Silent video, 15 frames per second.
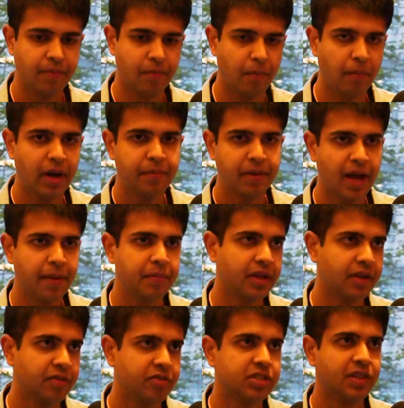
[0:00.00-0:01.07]
might be happening
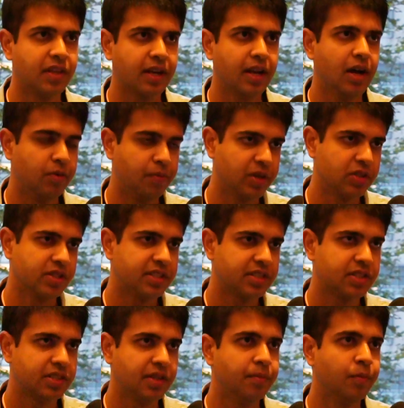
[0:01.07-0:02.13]
if it's in the cloud, because
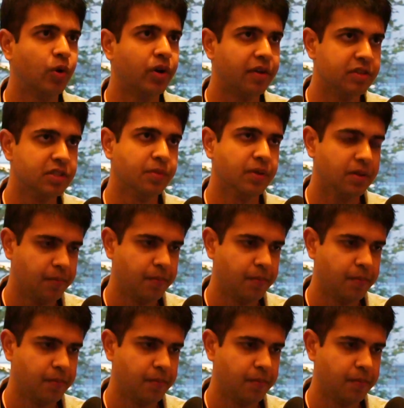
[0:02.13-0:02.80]
it's more invisible.